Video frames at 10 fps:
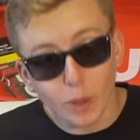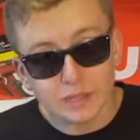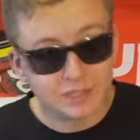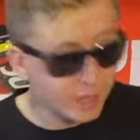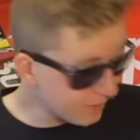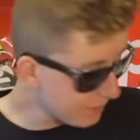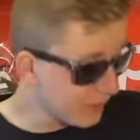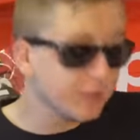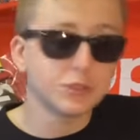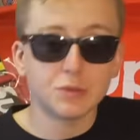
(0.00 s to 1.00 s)
Wednesday.
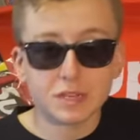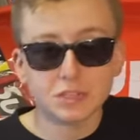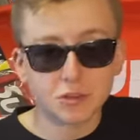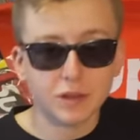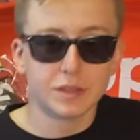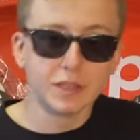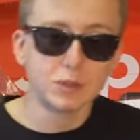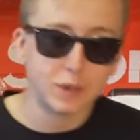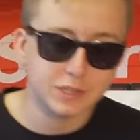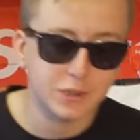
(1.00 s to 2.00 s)
Yes, you guessed it correct.
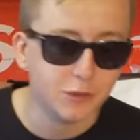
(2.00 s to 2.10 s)
Today's Wednesday.